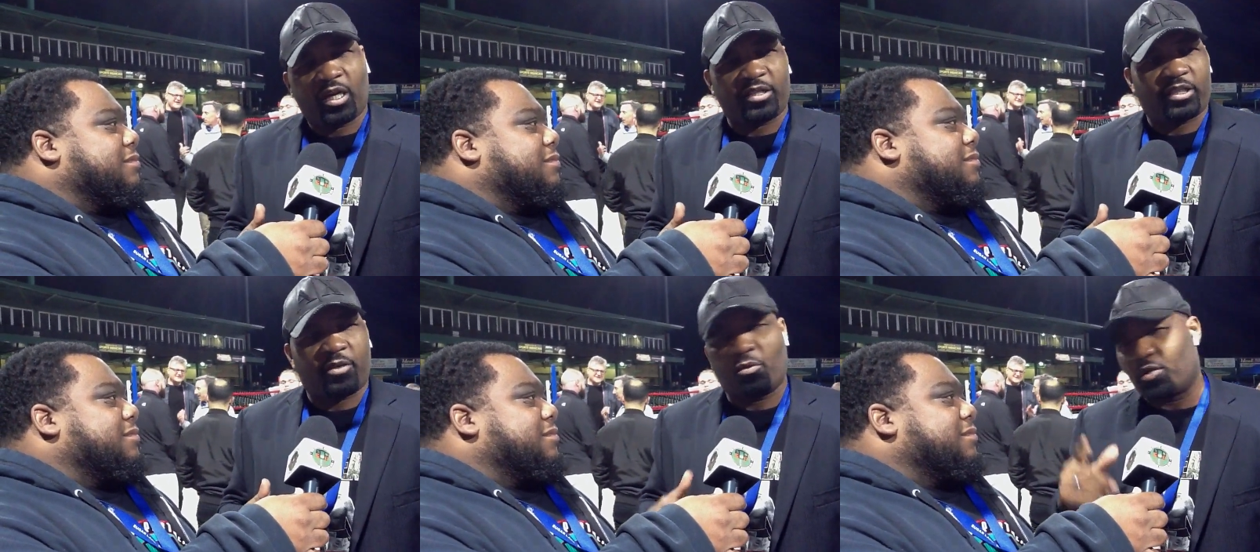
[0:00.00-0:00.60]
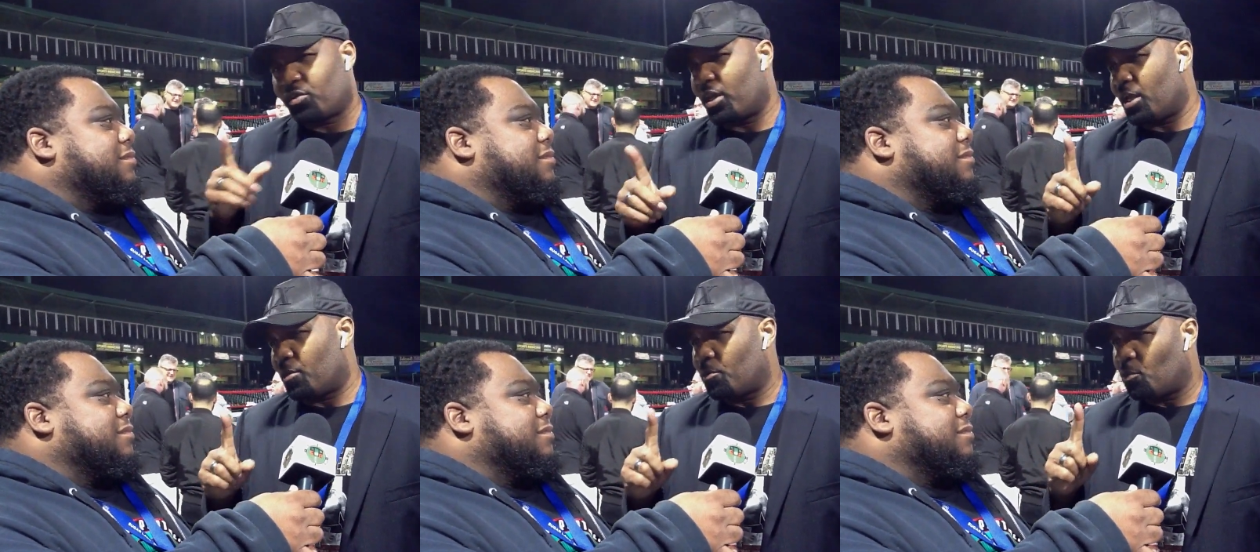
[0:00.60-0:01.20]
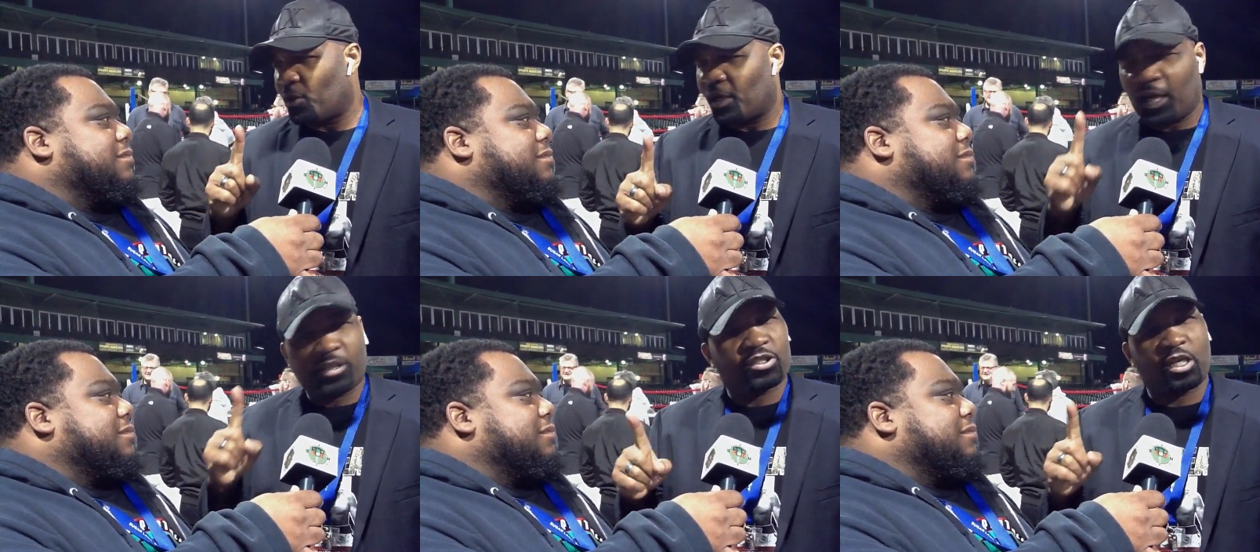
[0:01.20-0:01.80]
Speaker 1: I say one thing
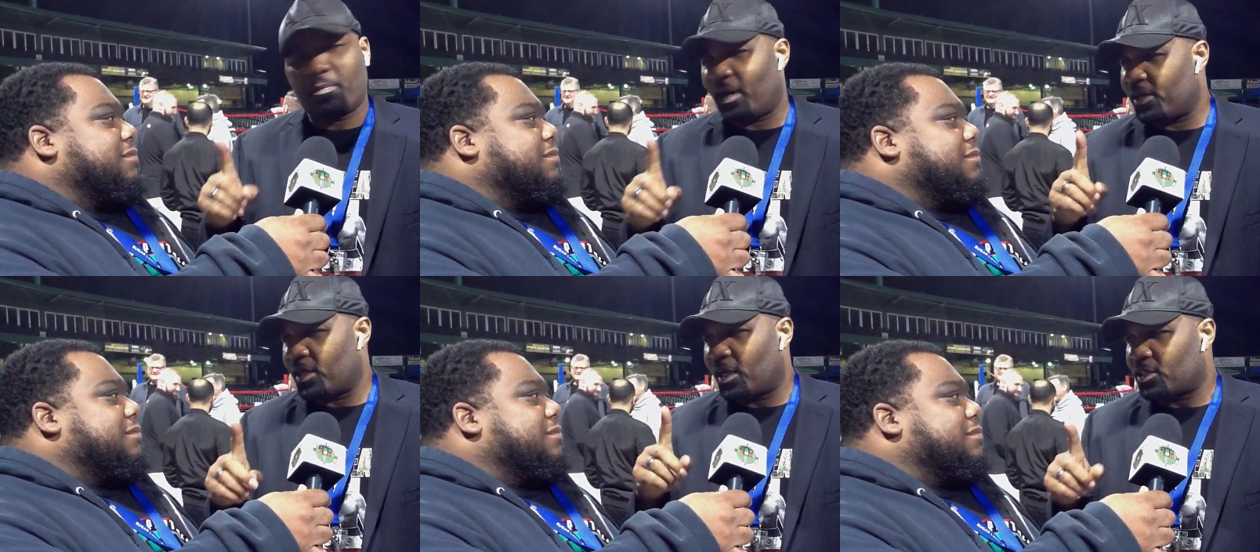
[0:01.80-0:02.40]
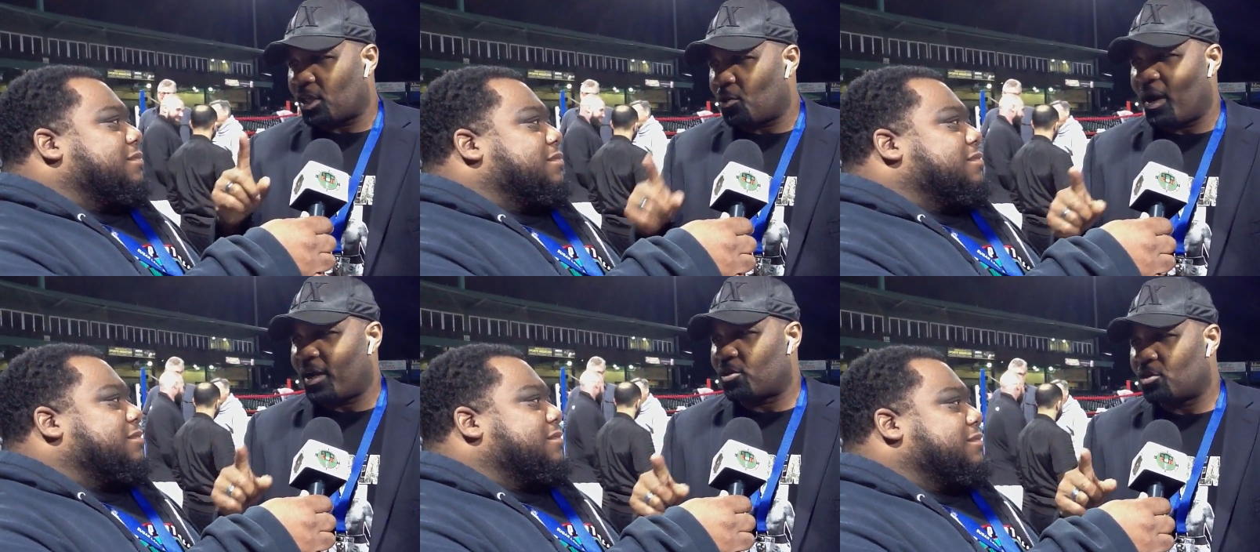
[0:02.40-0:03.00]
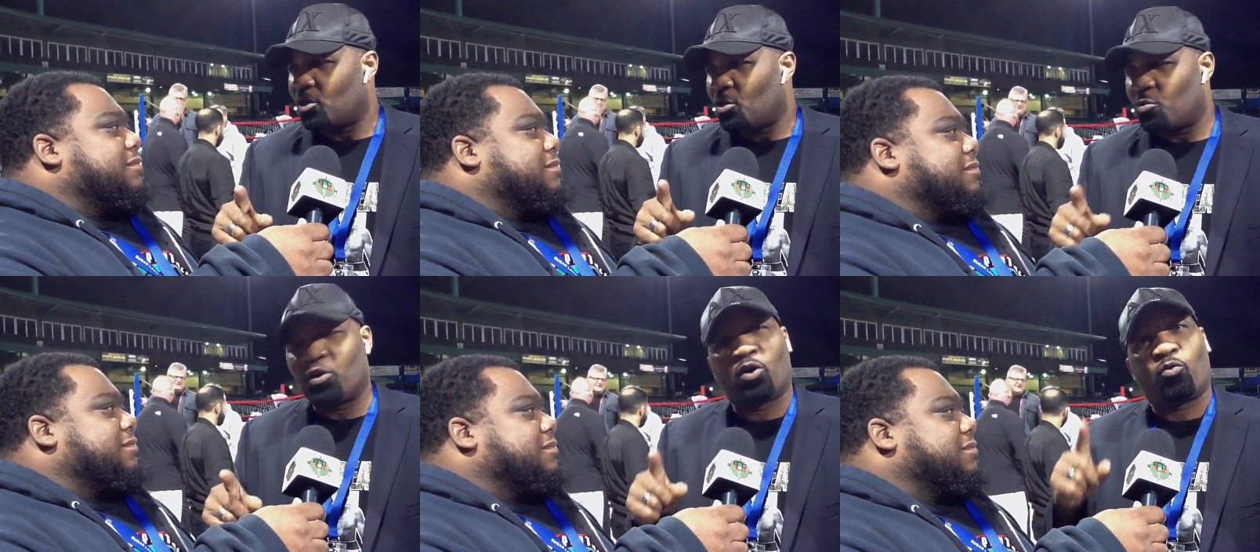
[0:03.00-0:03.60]
I can say about Deontay Wilder,
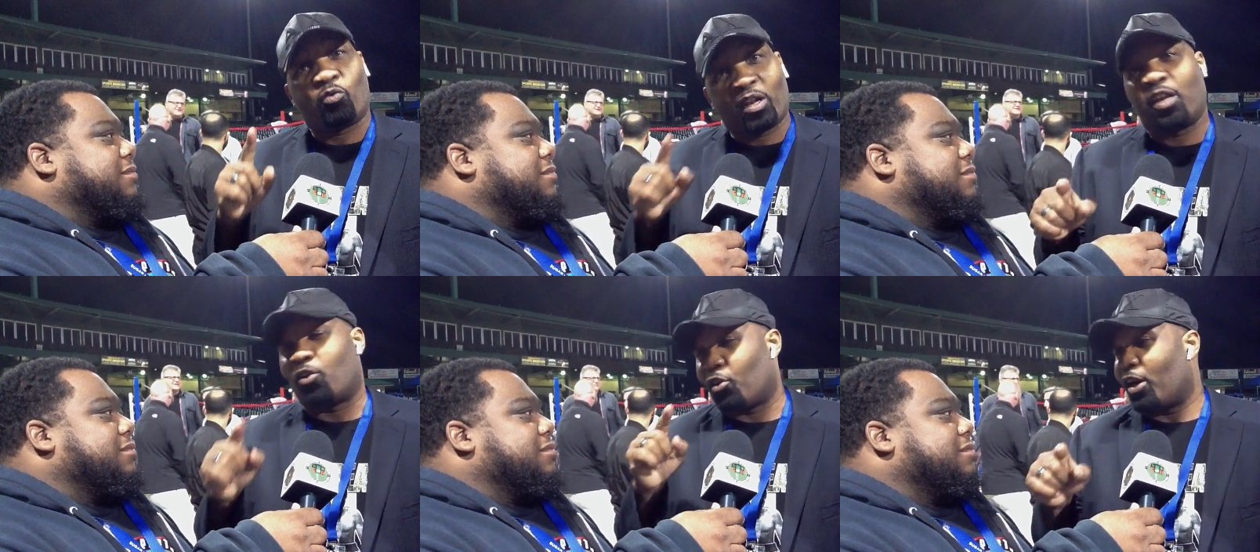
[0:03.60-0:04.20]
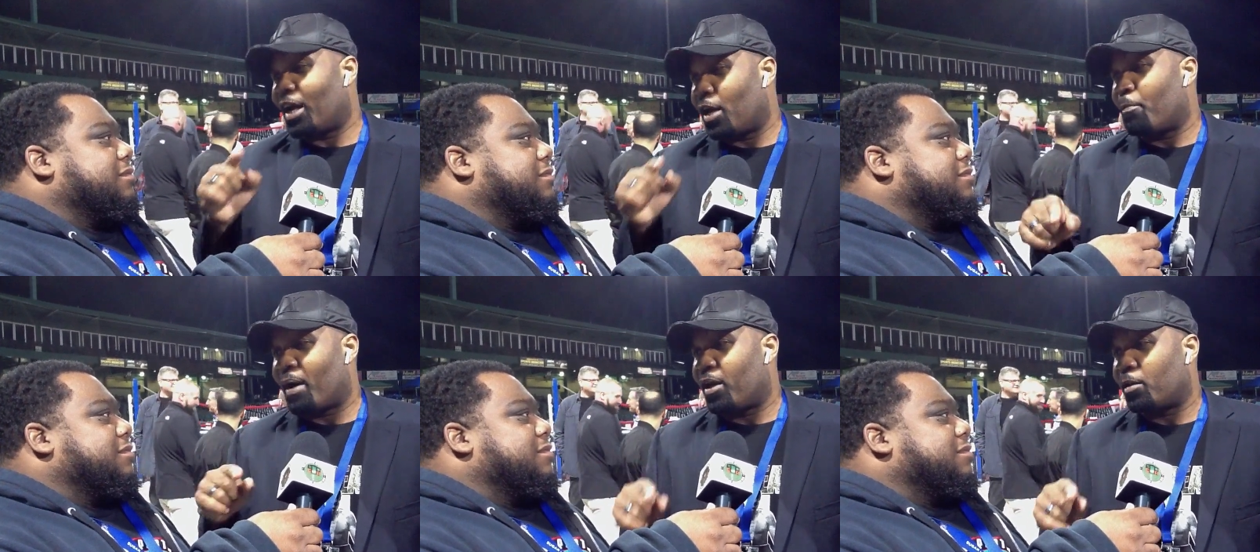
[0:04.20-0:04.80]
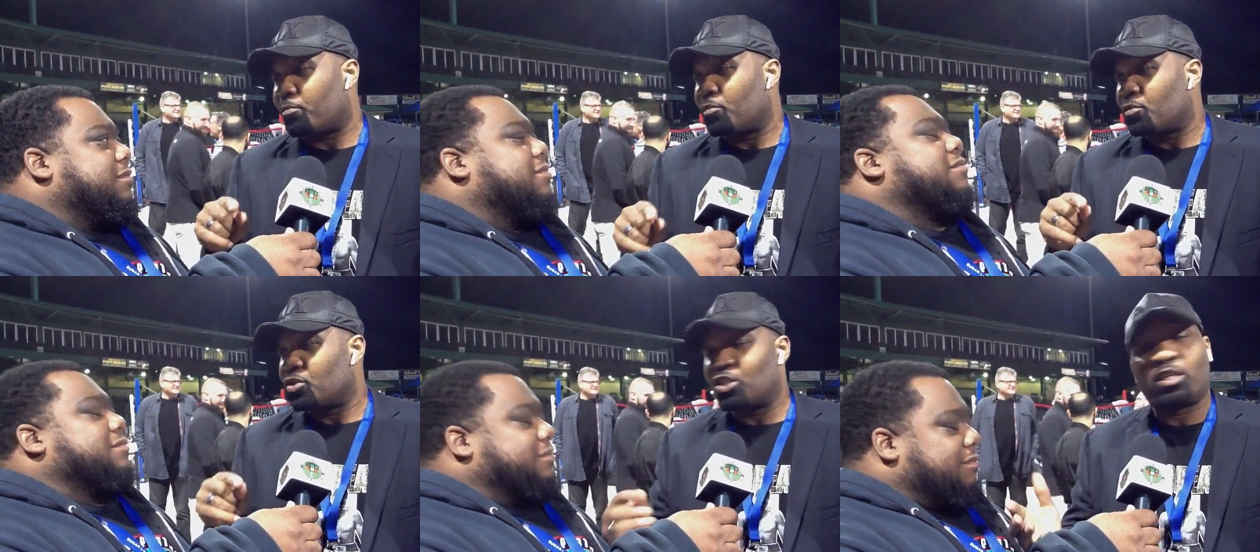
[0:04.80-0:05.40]
we're gonna really learn a lot about him.
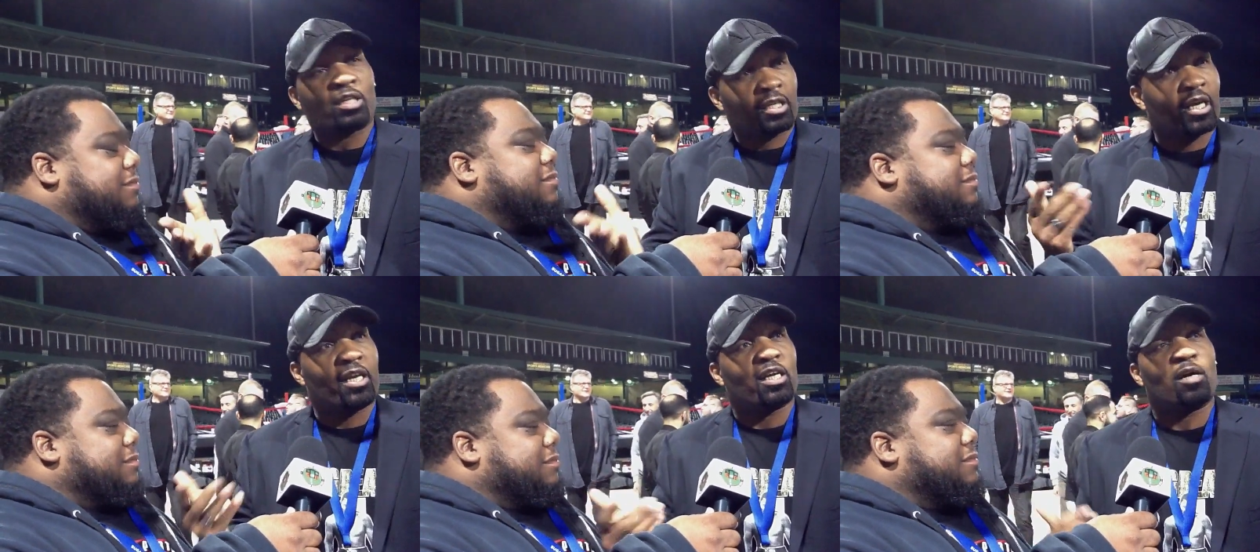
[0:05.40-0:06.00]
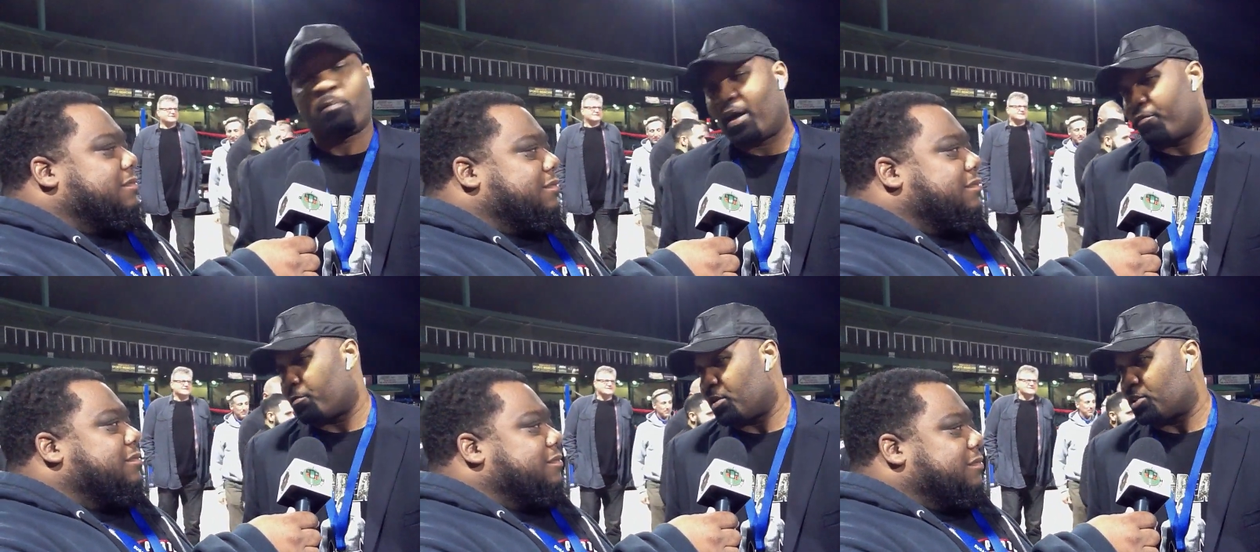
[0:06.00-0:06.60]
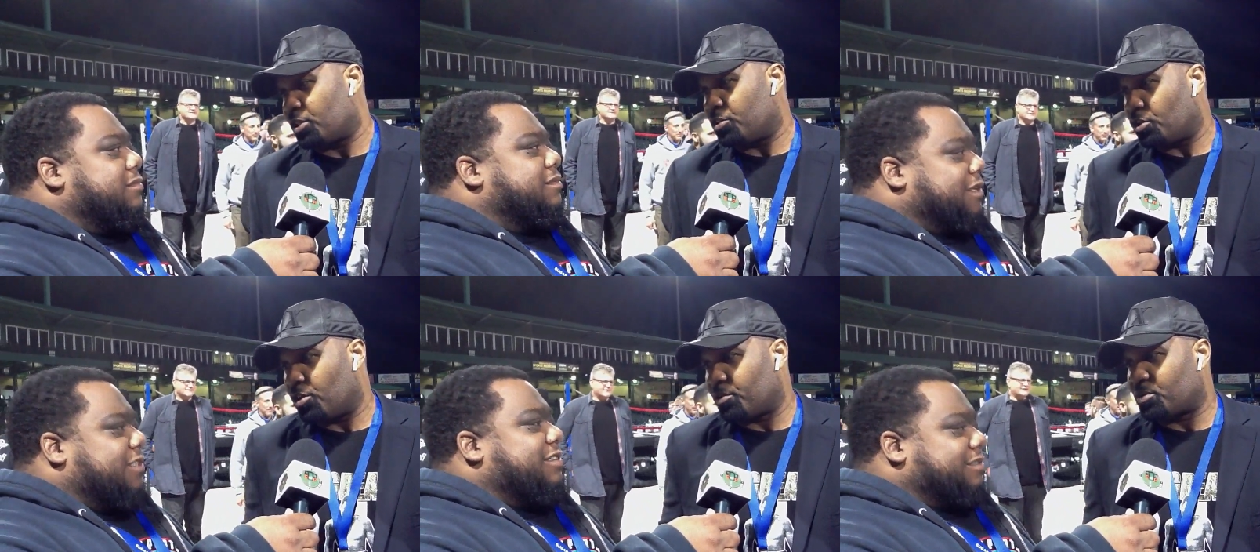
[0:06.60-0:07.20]
See, can he come back from this? You know
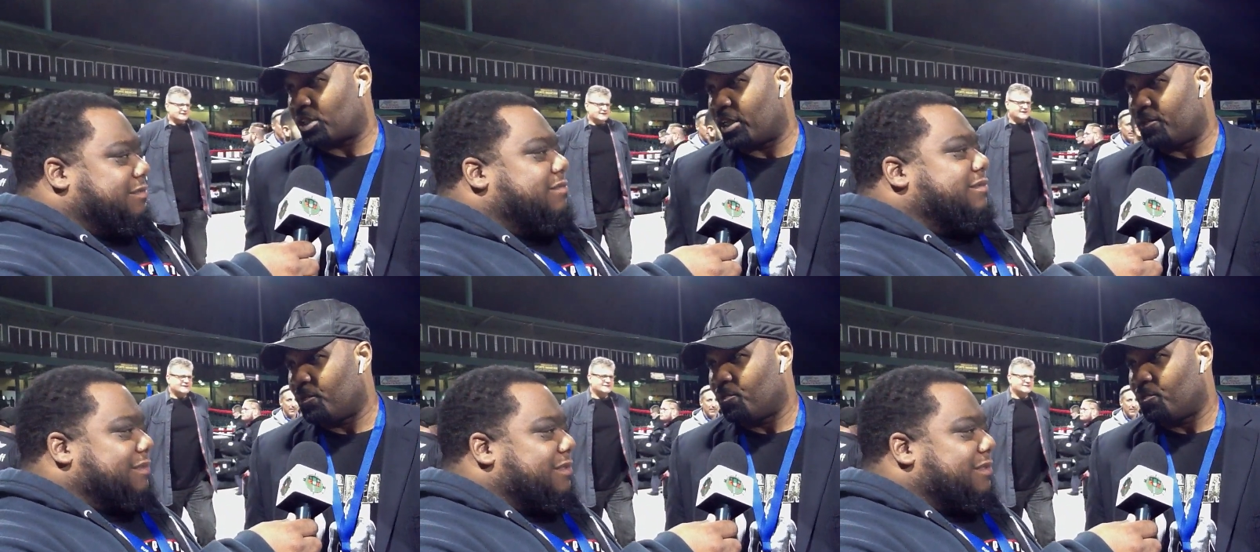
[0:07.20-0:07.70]
what I'm saying?